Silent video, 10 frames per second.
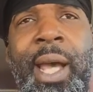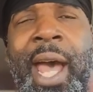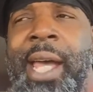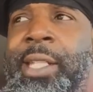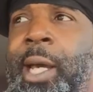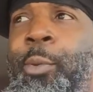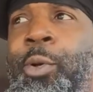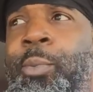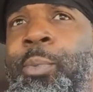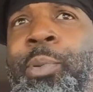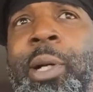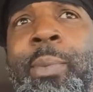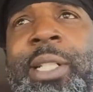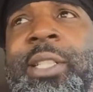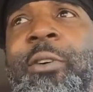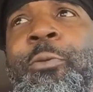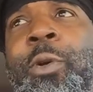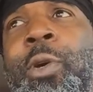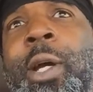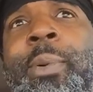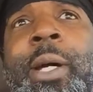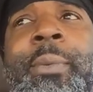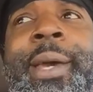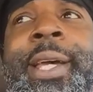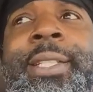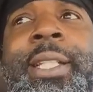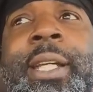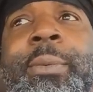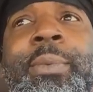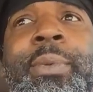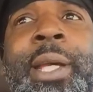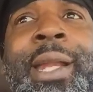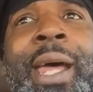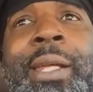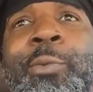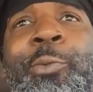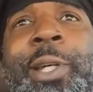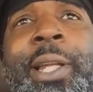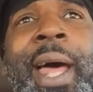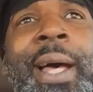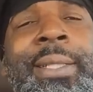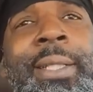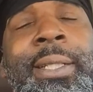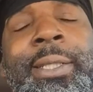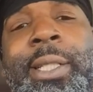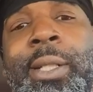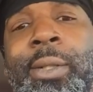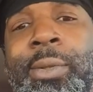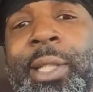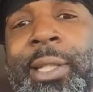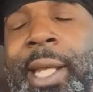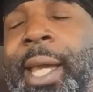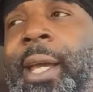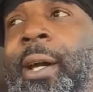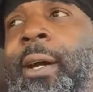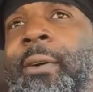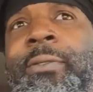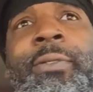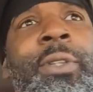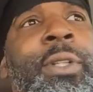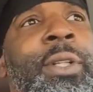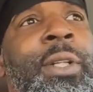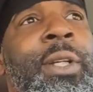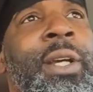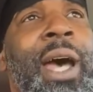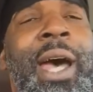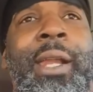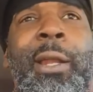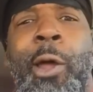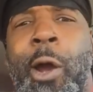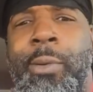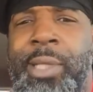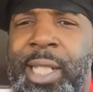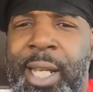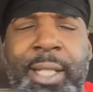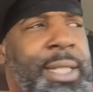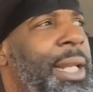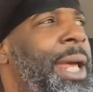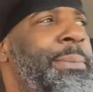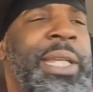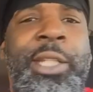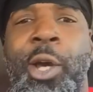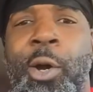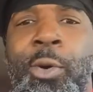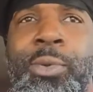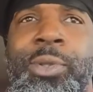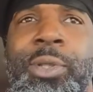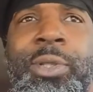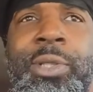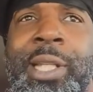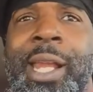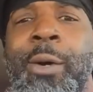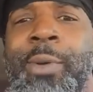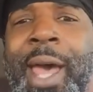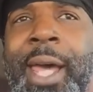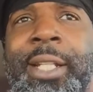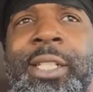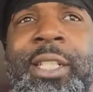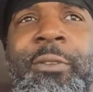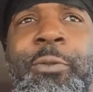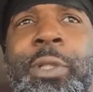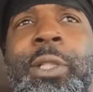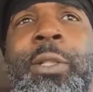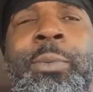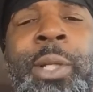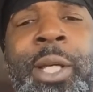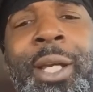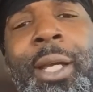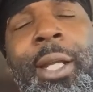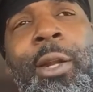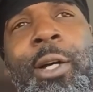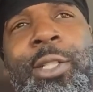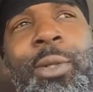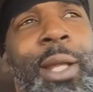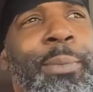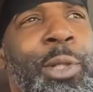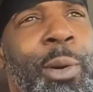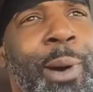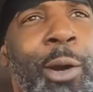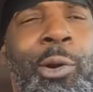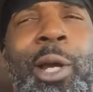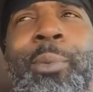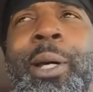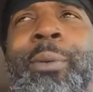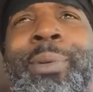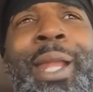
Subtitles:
I had double booked myself with Grubhub and Skip, and I didn't realize it until the day of. I had an alarm set to let me know that I had a shift with them, and it also let me know about Grubhub.